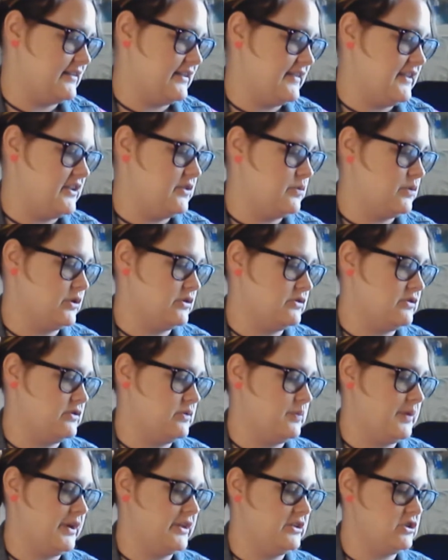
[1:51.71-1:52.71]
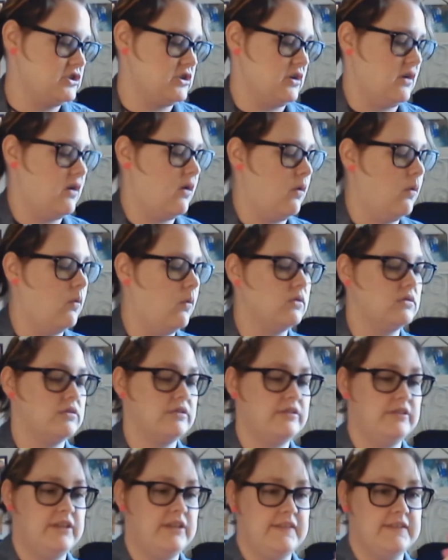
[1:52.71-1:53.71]
And then you want to punch a hole
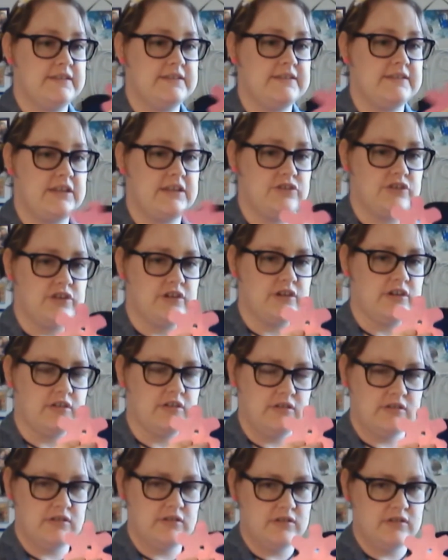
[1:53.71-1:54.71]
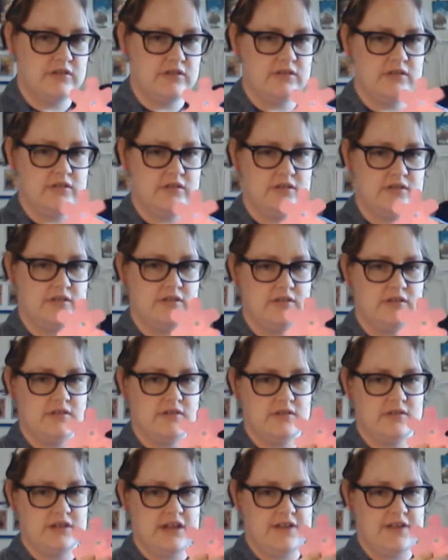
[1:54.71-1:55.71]
in the center
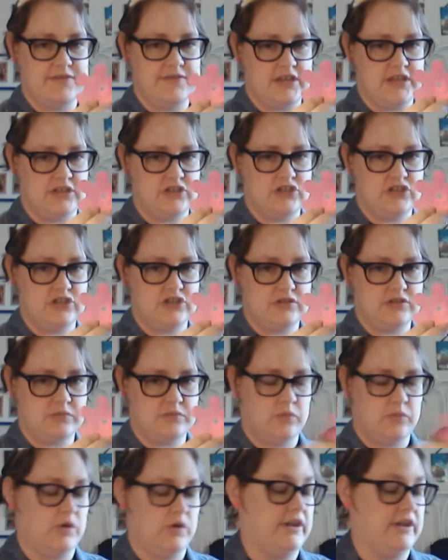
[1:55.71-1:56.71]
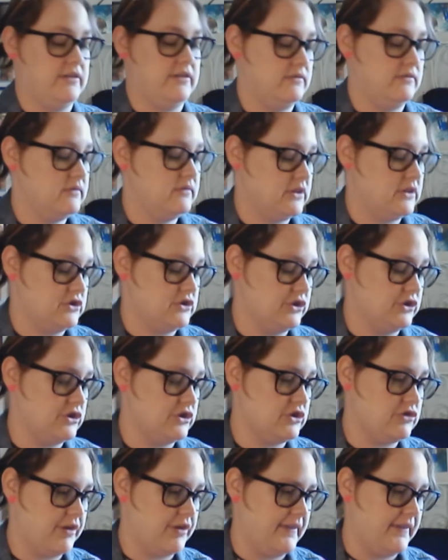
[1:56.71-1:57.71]
of each one, because you're going
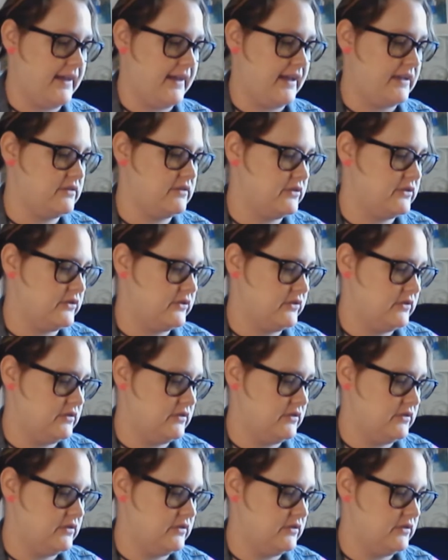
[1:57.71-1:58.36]
to string that